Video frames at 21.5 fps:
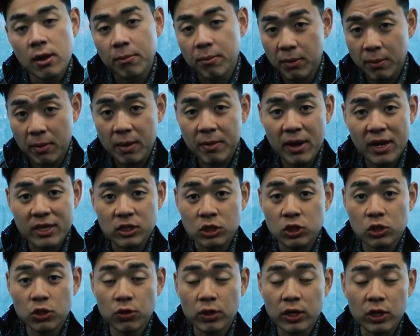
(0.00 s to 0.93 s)
But maybe as a
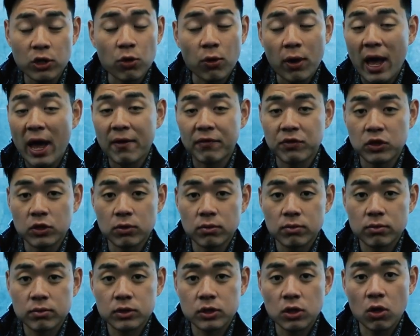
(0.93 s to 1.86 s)
student, you don't have to.
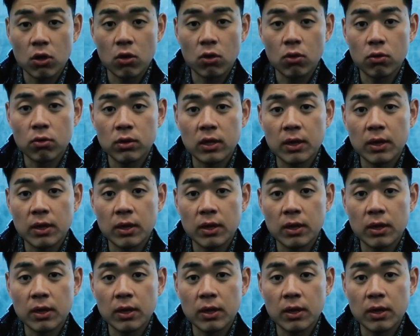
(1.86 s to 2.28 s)
So